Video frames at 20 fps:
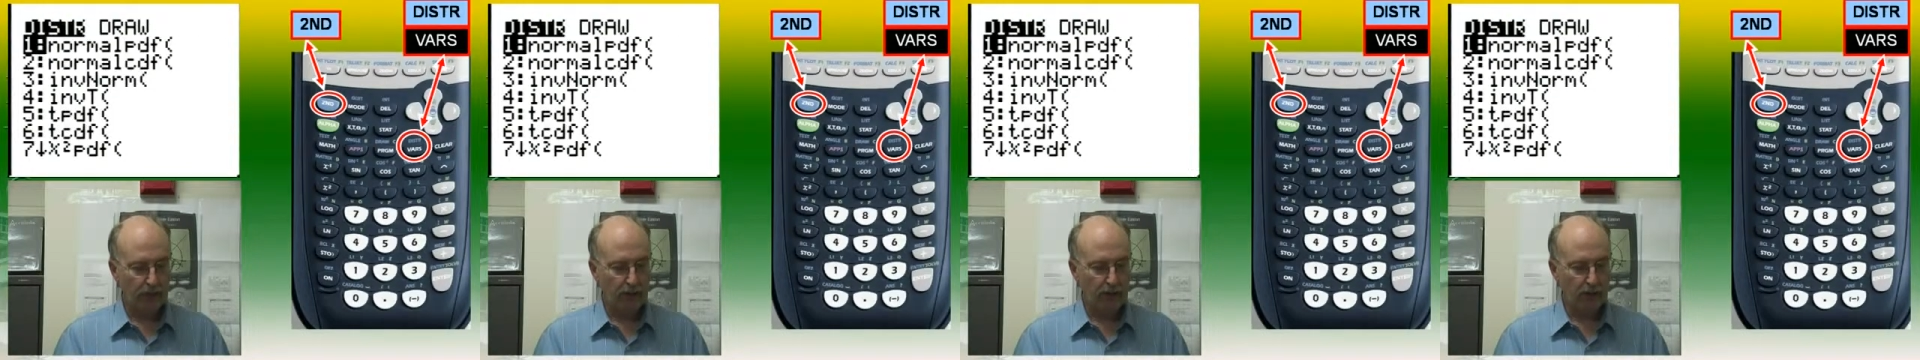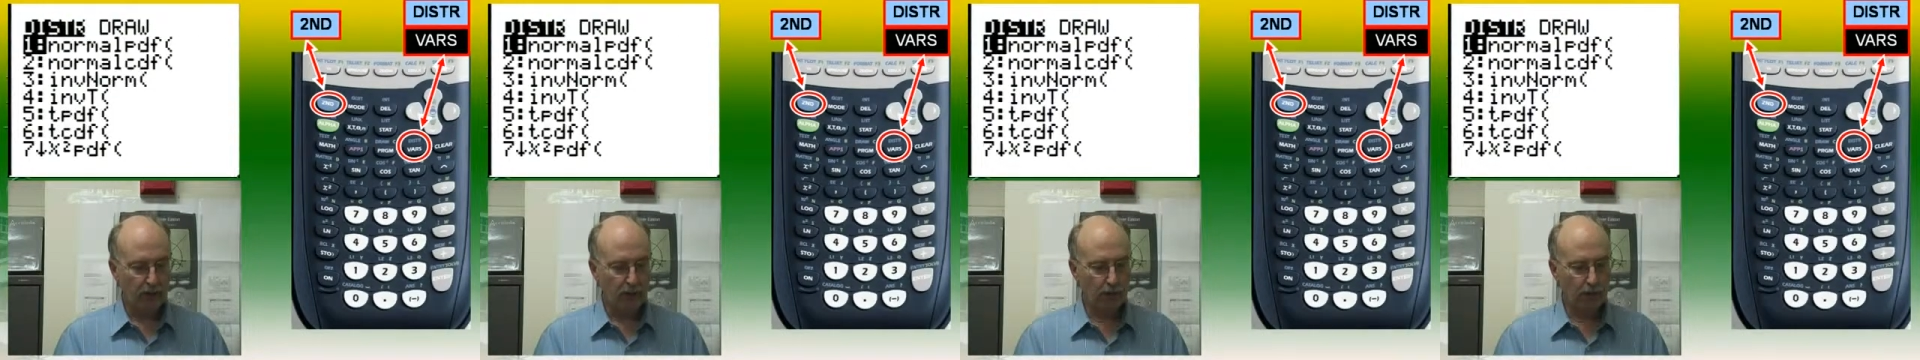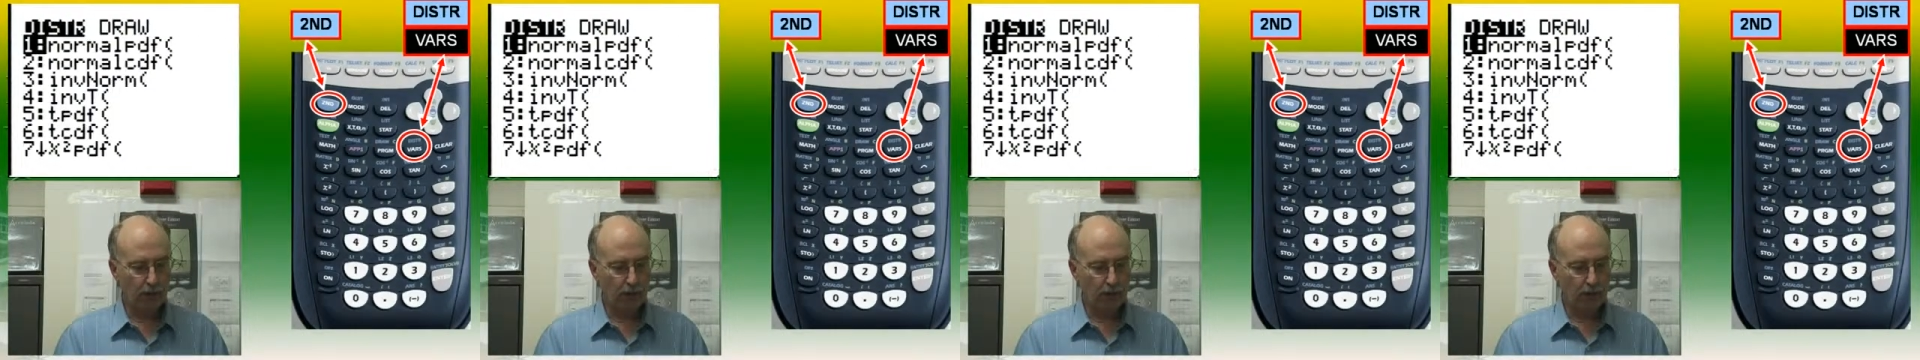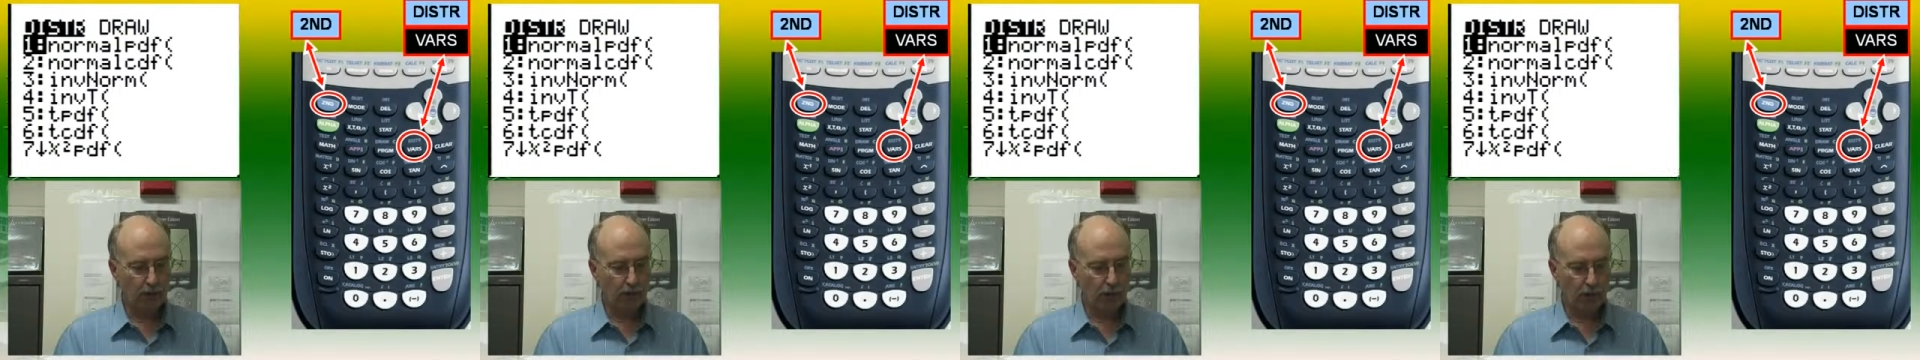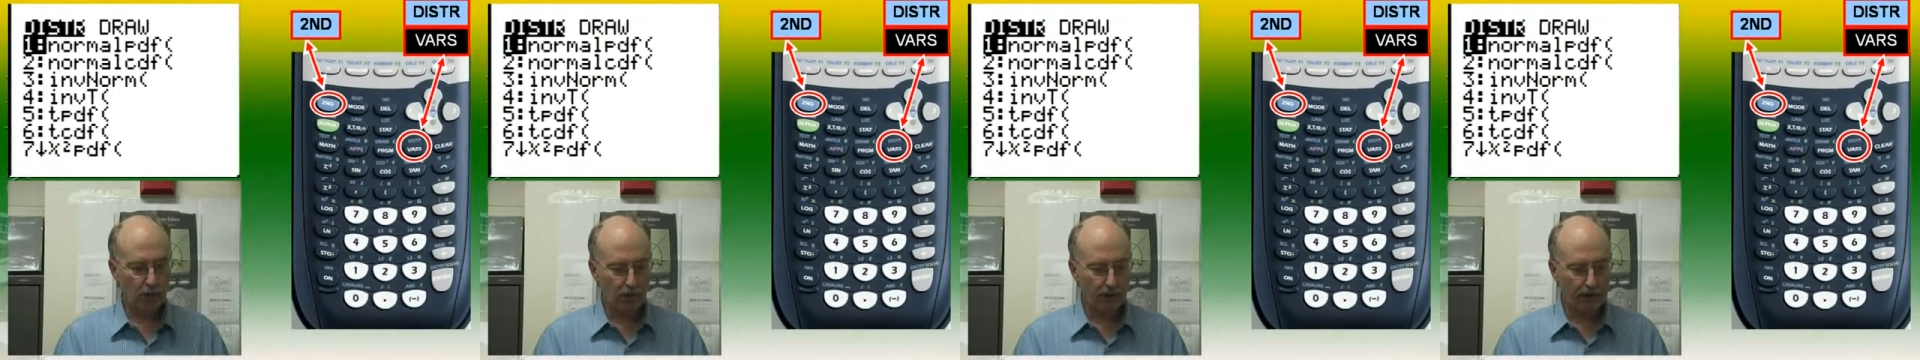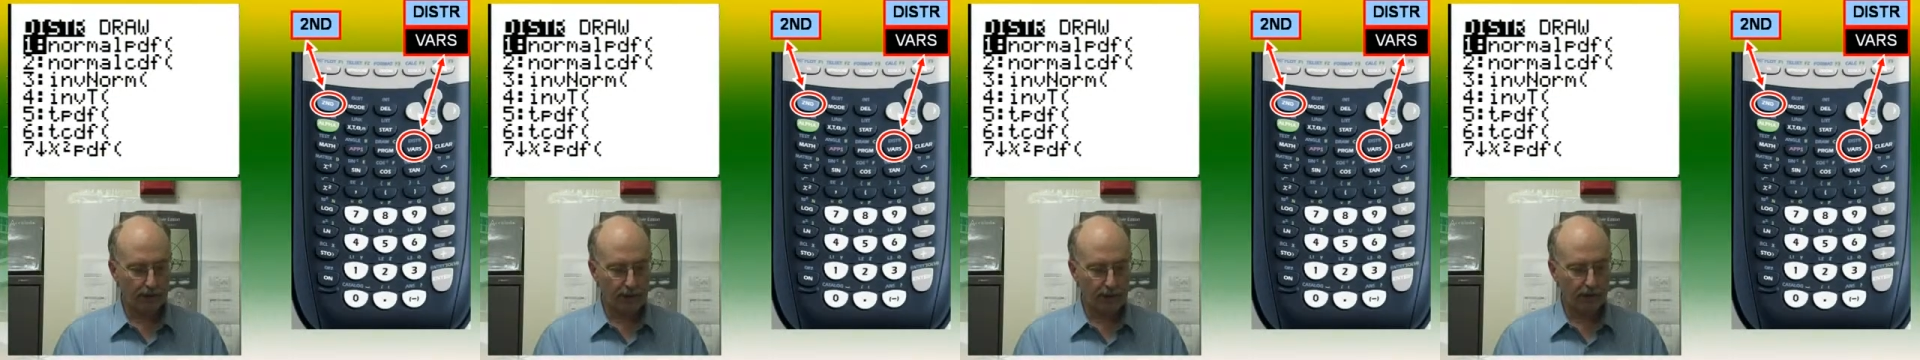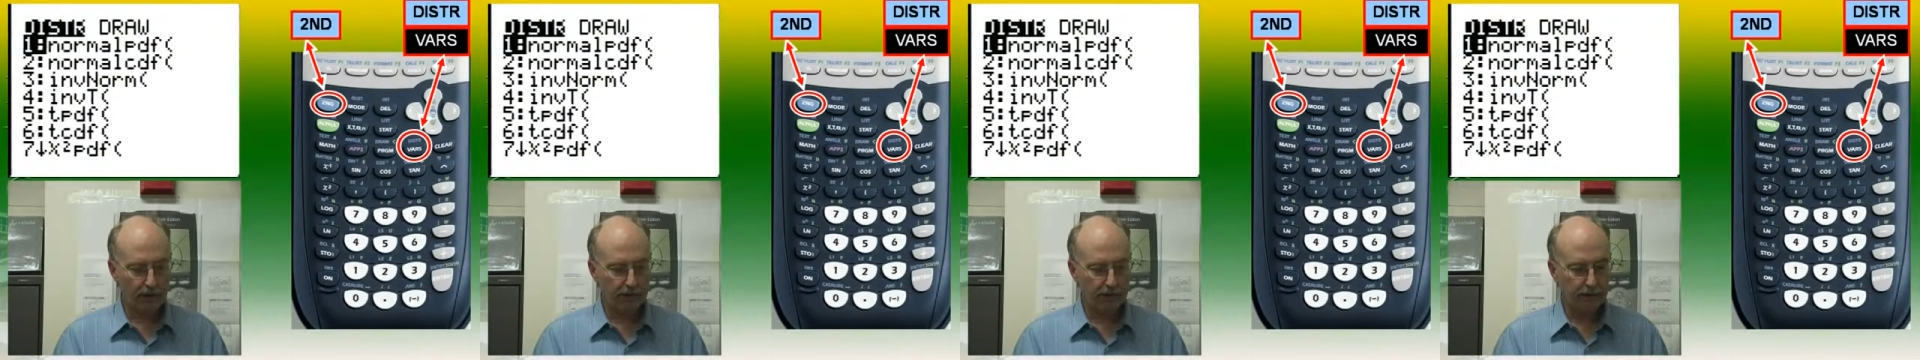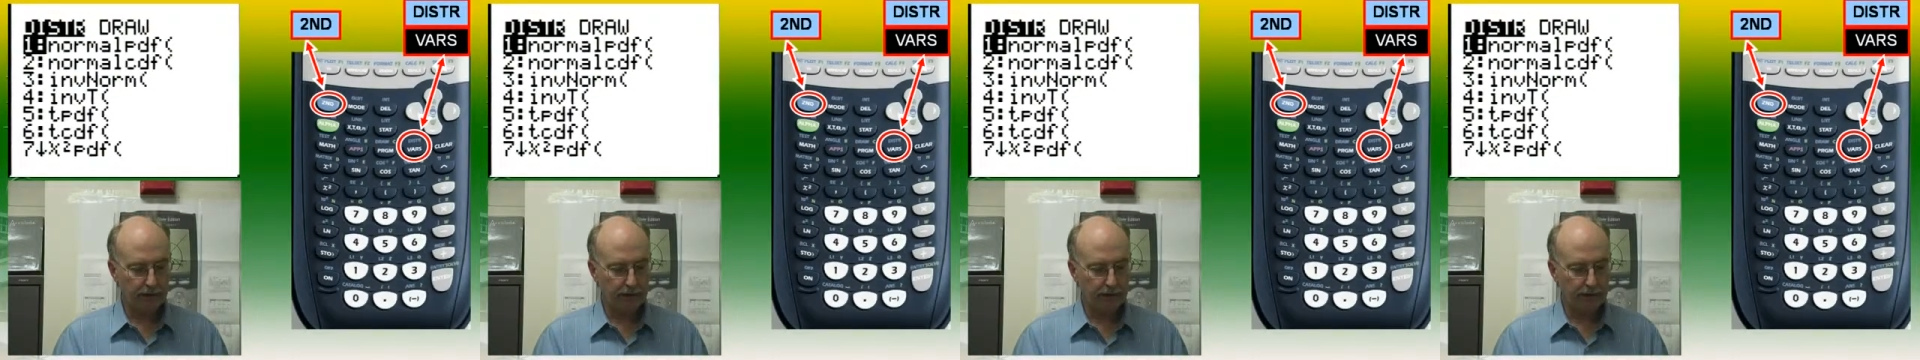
and we're going to scroll down,